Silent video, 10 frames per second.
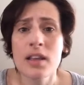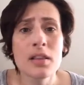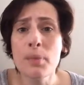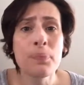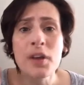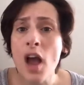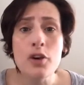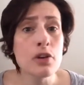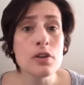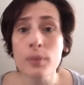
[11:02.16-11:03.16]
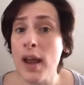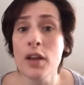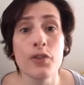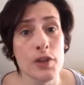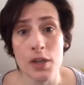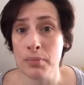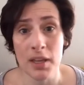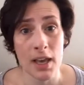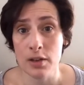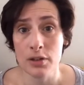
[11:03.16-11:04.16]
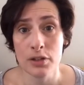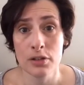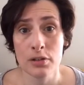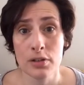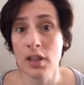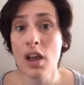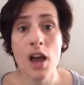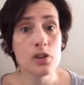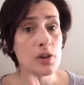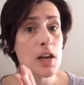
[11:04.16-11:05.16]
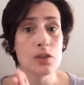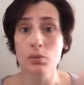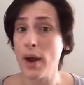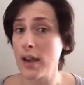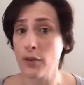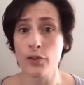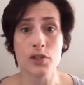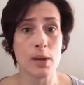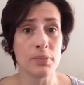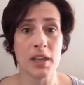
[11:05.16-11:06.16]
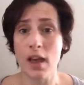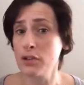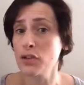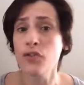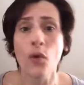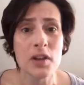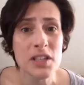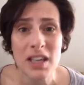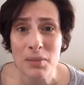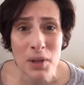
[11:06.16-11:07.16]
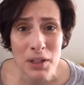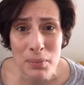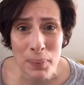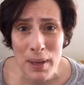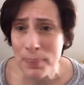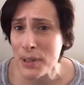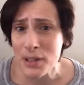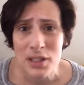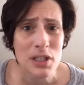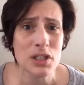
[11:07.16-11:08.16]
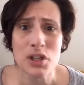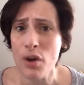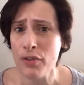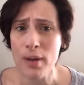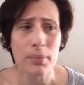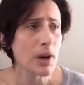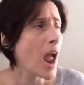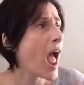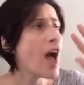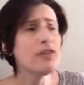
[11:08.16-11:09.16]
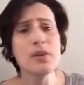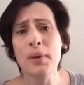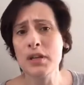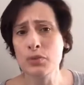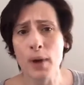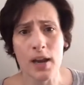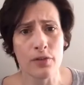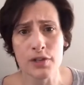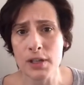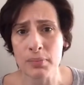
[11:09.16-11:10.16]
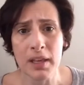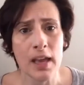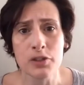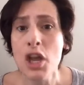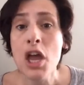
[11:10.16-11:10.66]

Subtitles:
The country is ready for something else. The country is ready for something else. 14 million people since November, everybody's ready for something else.